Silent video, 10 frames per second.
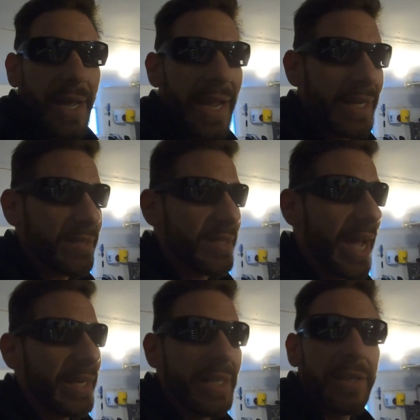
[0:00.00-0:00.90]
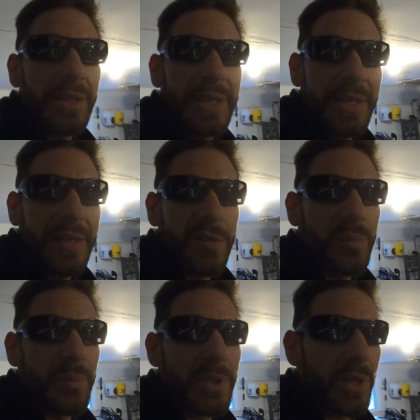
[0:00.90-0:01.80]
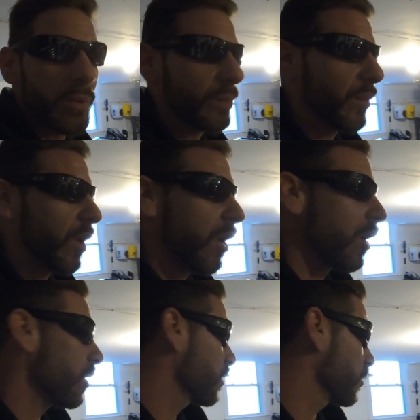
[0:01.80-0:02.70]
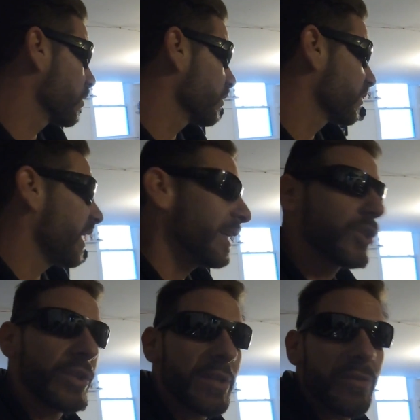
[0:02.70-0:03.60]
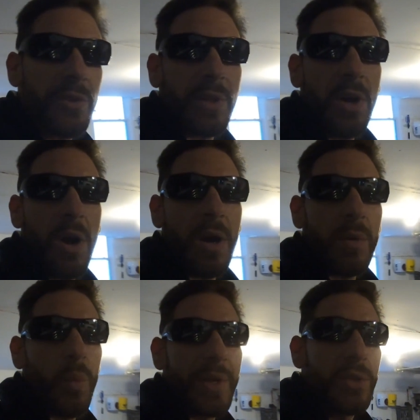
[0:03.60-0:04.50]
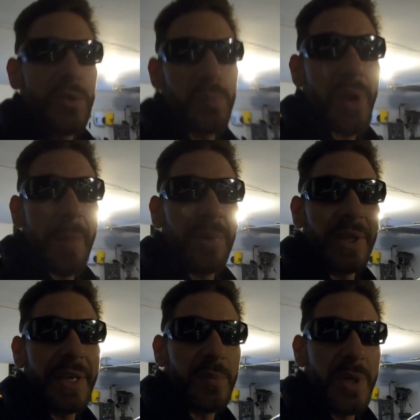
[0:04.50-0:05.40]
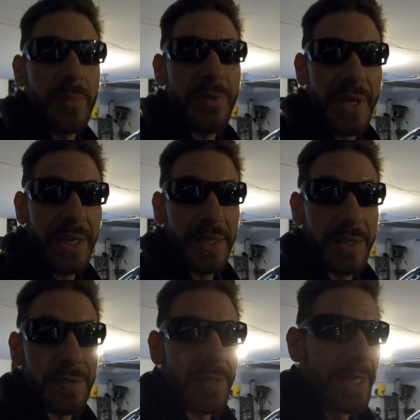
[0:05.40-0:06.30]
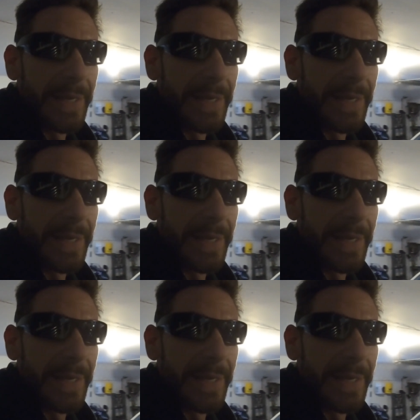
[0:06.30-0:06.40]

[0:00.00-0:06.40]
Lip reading: and it's not nearly as, you know, hard or dangerous for the car when used properly as people think it is.